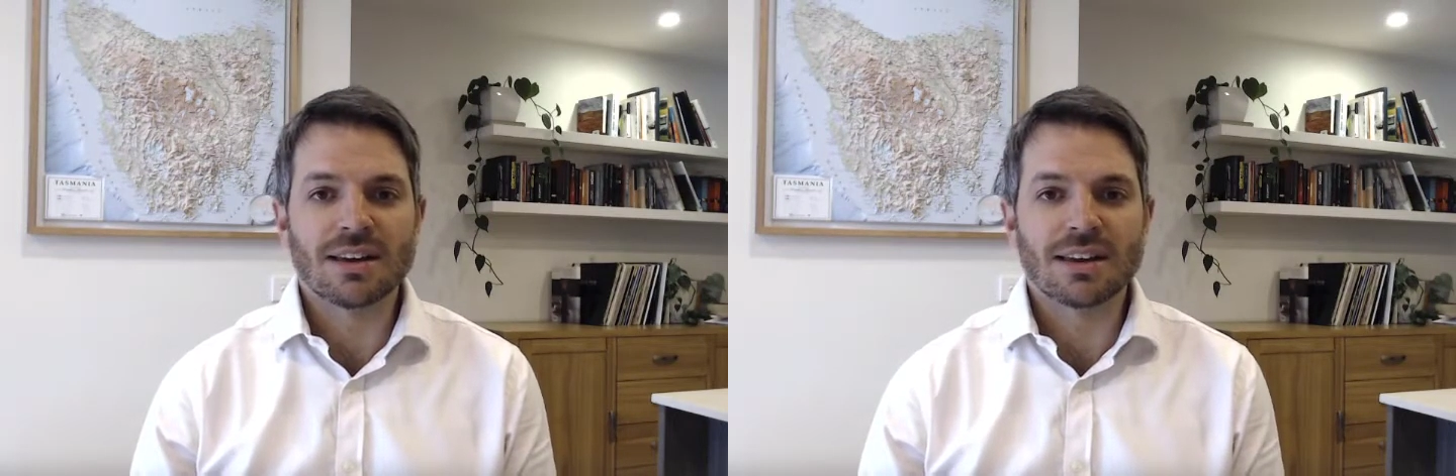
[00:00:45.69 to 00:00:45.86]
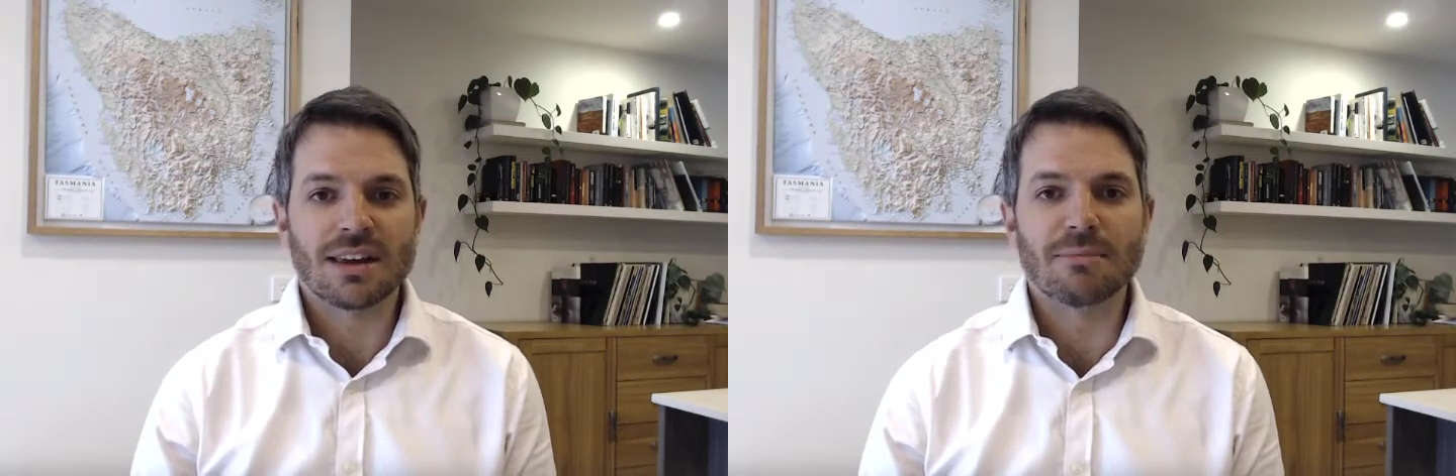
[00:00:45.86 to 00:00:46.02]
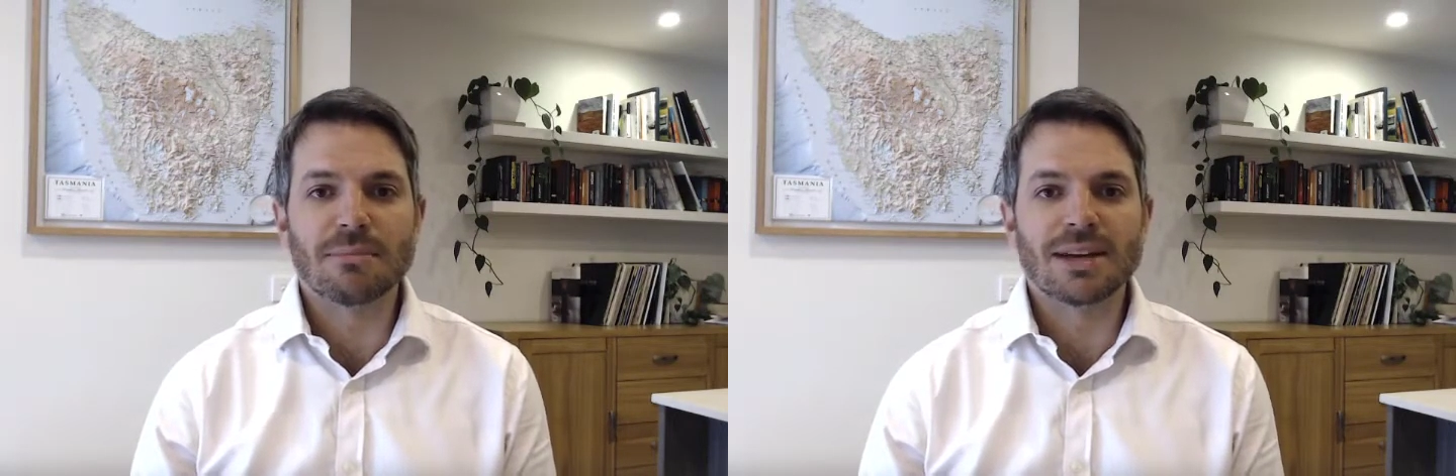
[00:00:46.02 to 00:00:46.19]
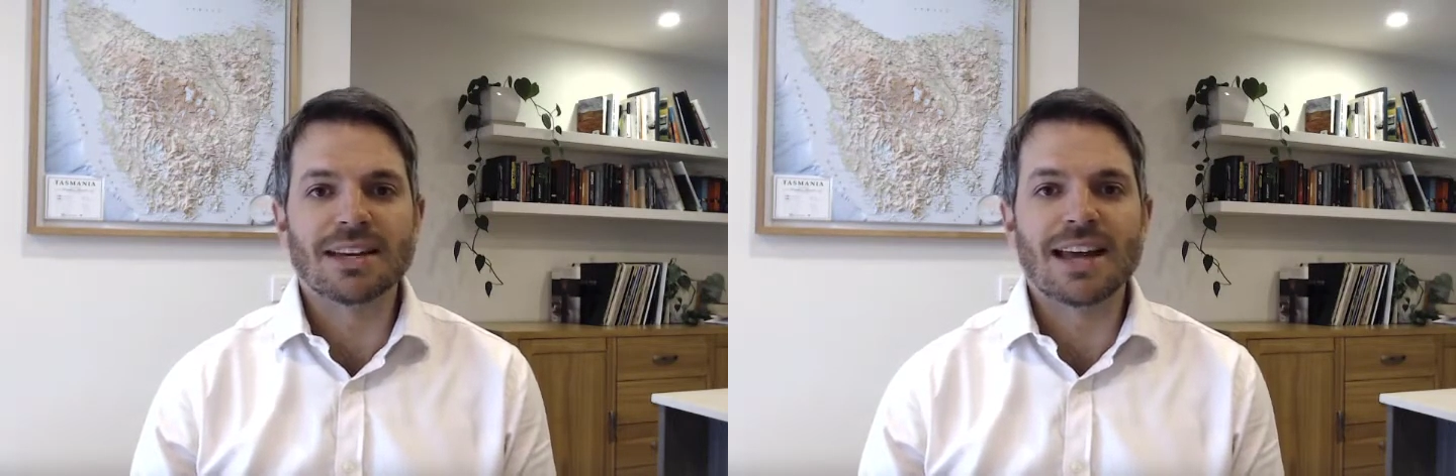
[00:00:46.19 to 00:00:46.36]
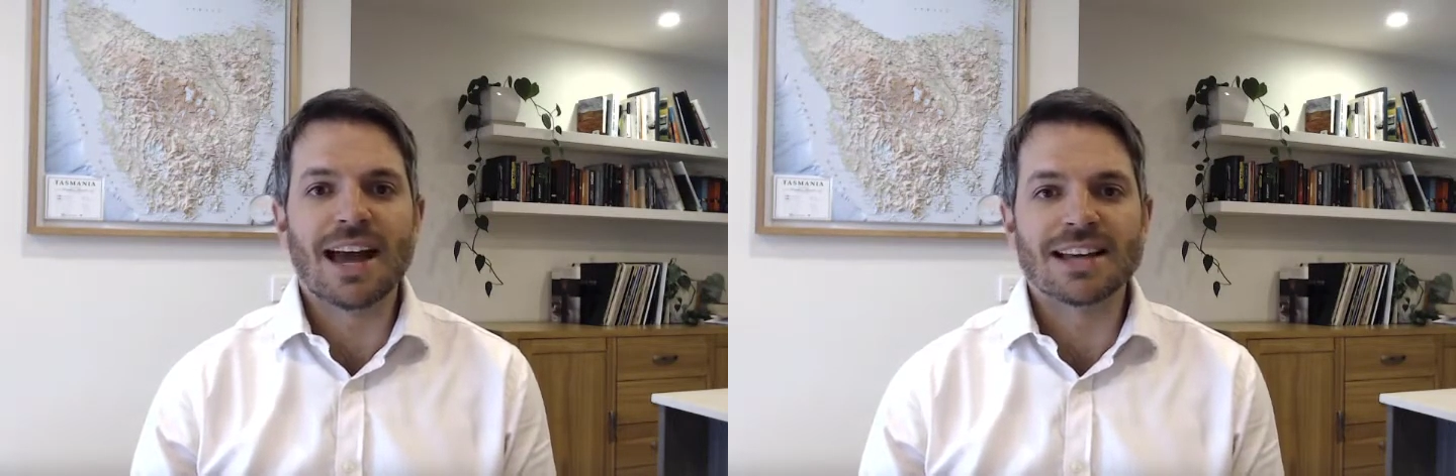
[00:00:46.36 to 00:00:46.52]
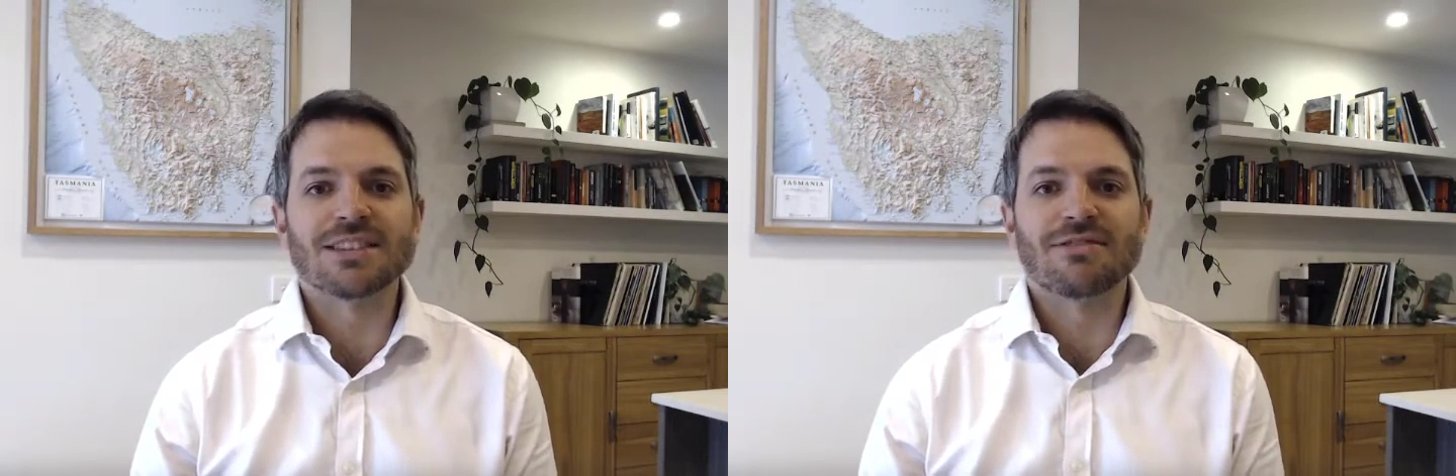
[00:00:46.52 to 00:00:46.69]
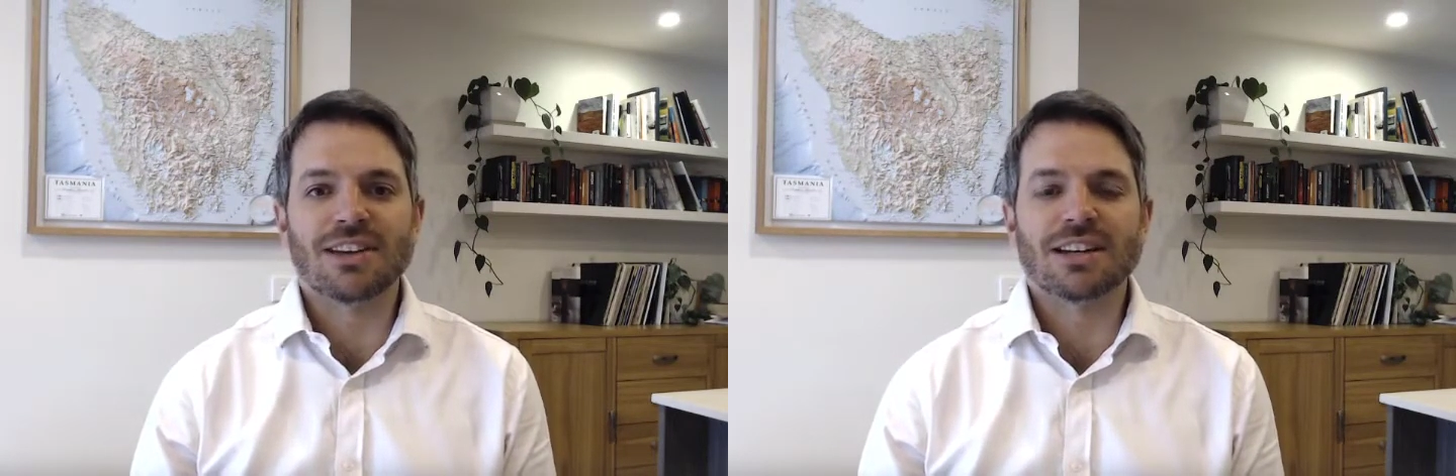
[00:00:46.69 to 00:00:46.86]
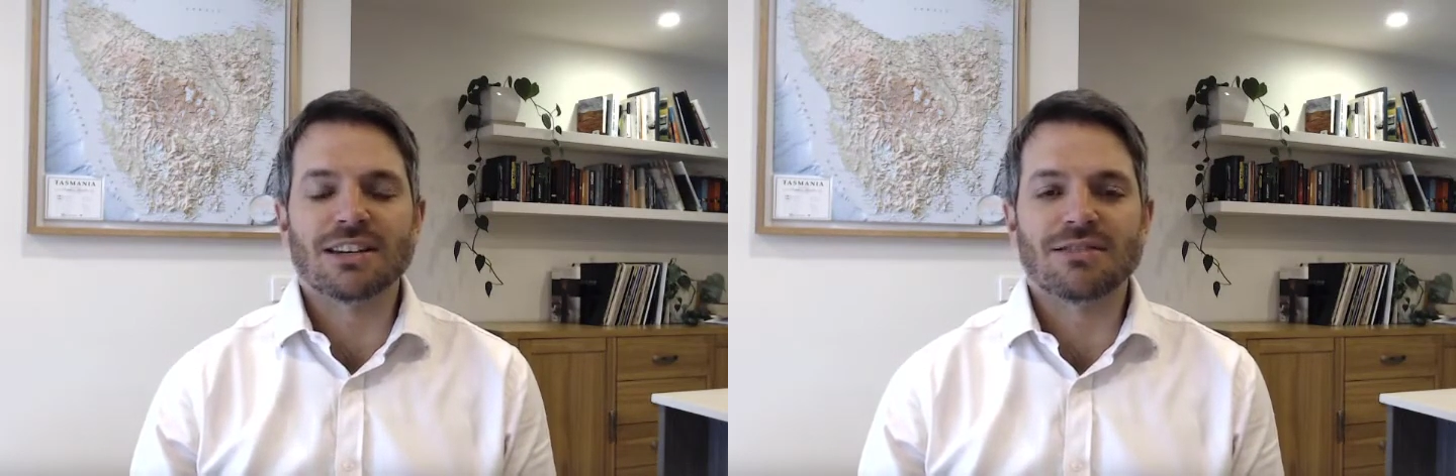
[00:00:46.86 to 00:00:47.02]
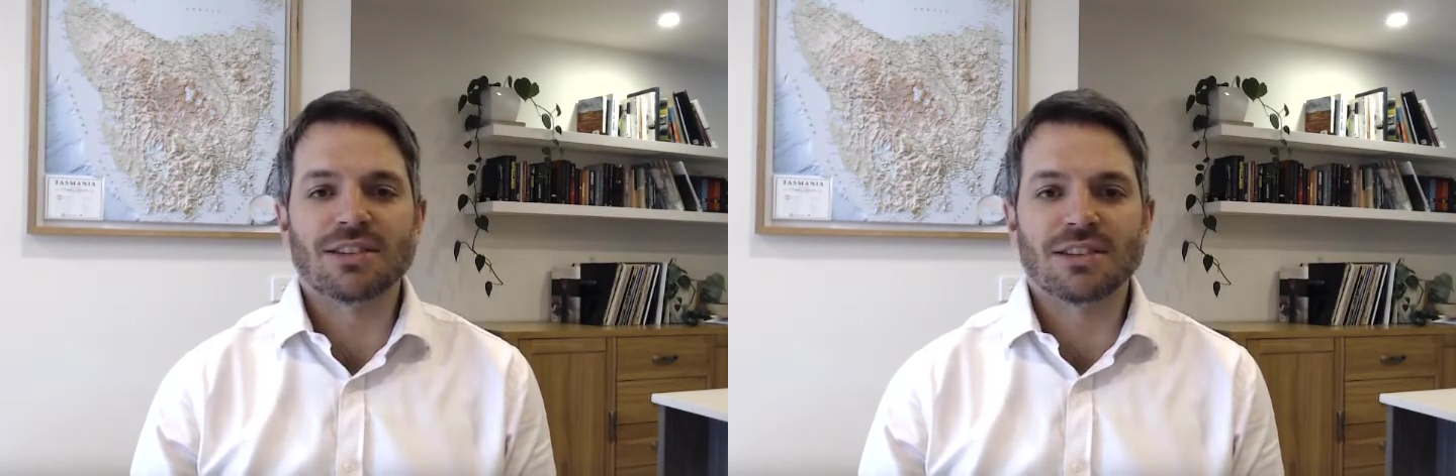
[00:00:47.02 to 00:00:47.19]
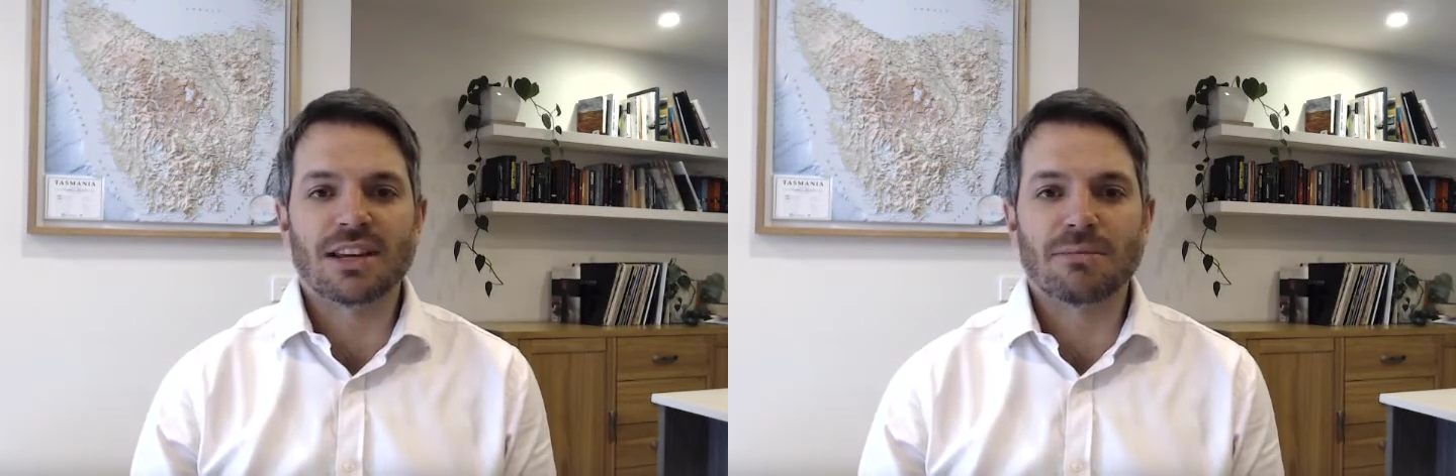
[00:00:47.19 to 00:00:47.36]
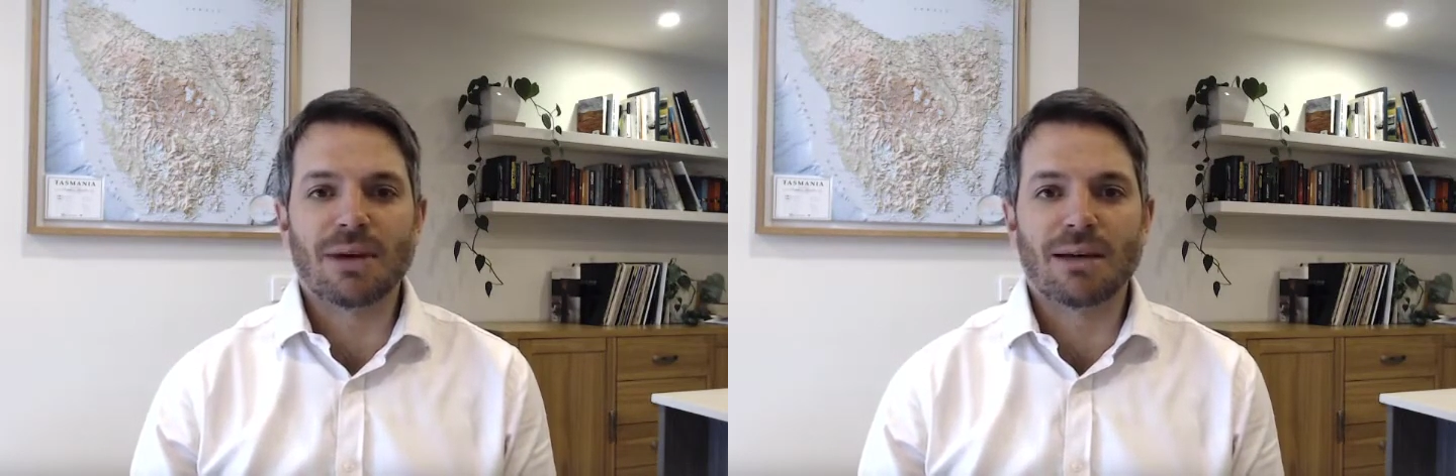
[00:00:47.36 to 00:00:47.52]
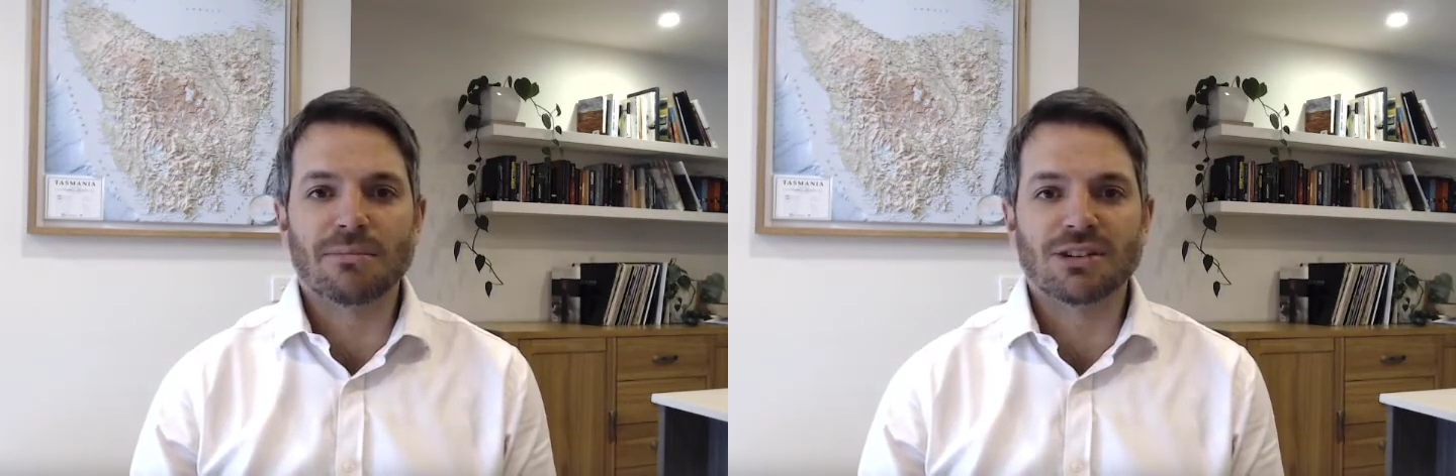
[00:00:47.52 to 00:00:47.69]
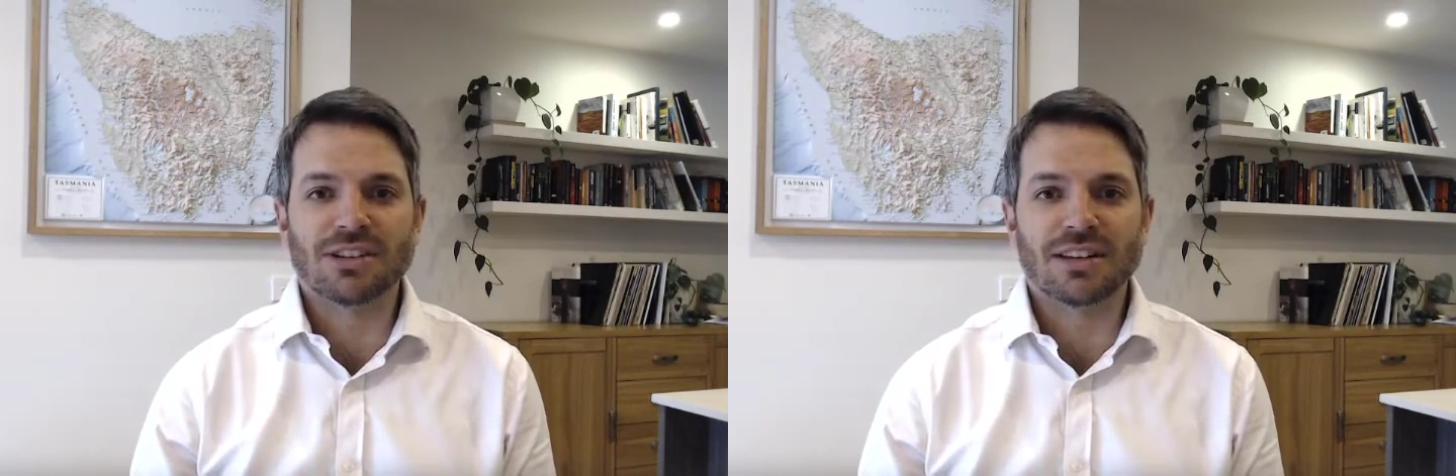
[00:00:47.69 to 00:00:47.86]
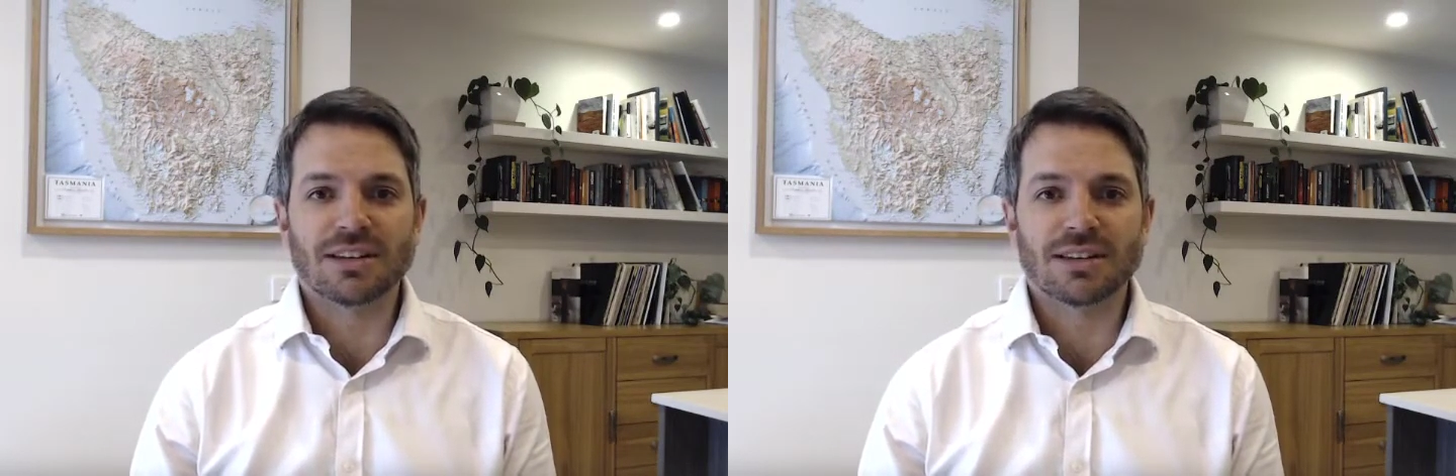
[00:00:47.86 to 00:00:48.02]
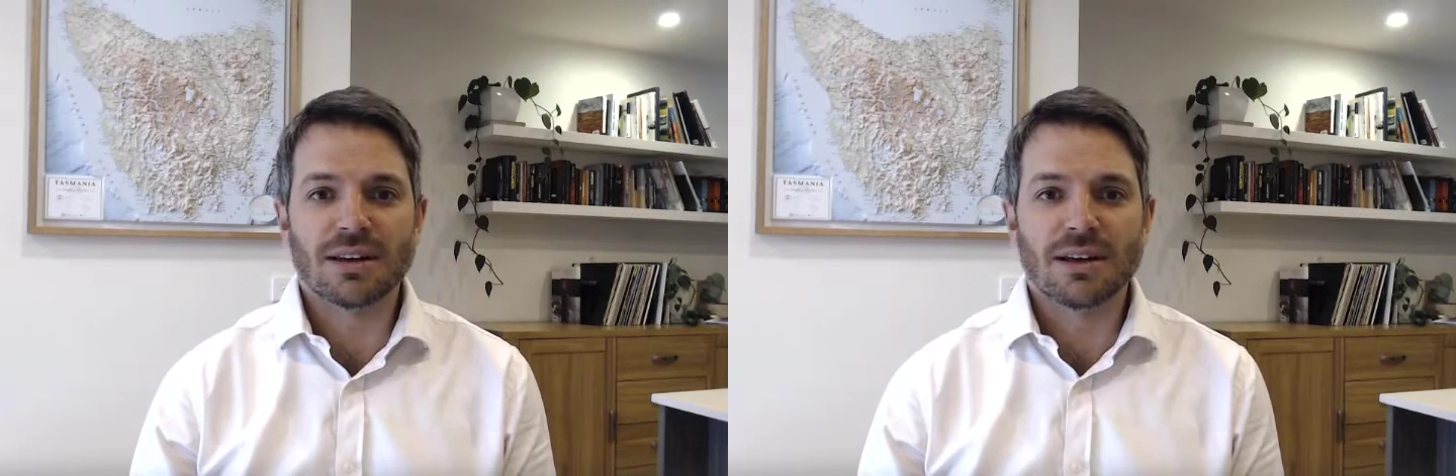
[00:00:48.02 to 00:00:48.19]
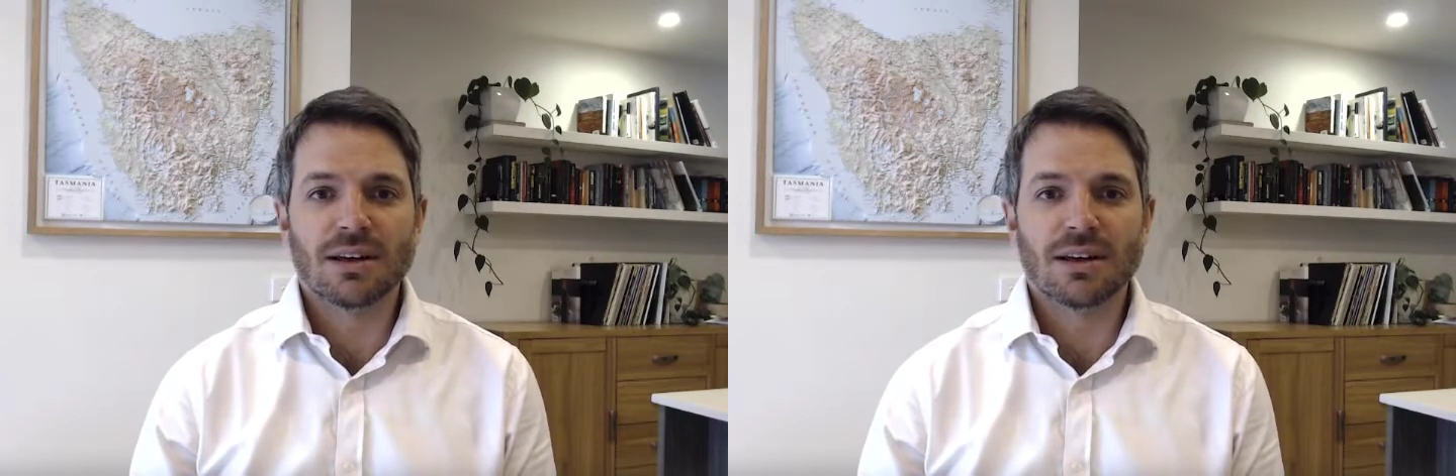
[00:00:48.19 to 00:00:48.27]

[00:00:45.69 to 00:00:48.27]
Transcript: can be as effective as CPAP machines.